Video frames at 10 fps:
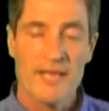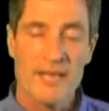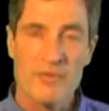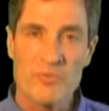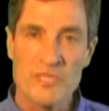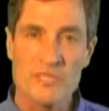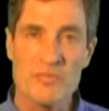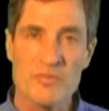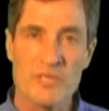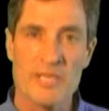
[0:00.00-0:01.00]
And the reason
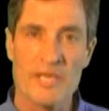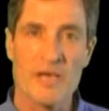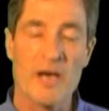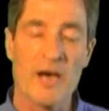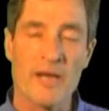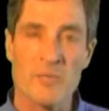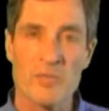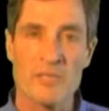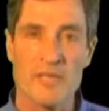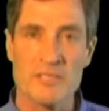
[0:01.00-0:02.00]
you can get a higher
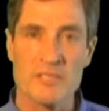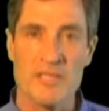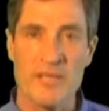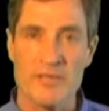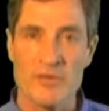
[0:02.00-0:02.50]
percentage staying